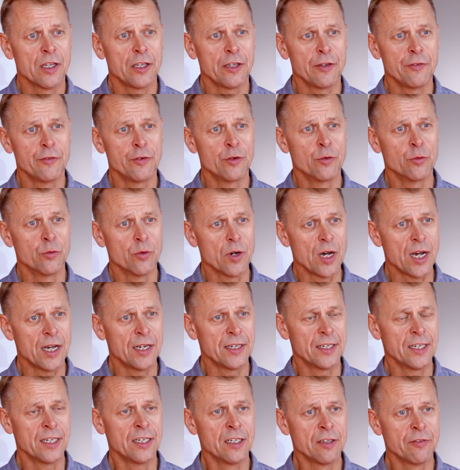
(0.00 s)
If you
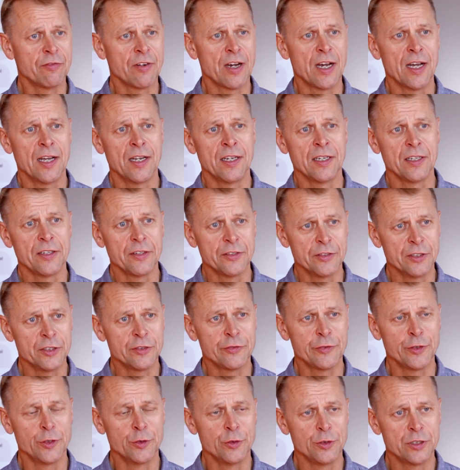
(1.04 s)
identify
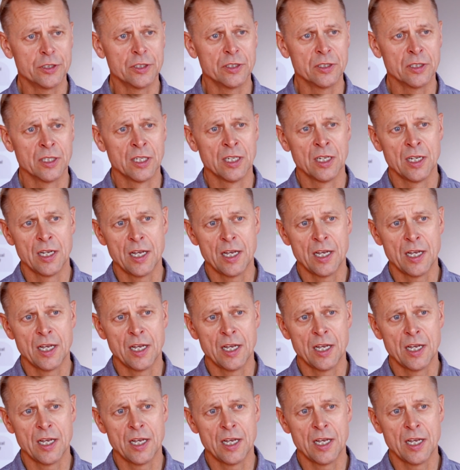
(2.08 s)
this fusion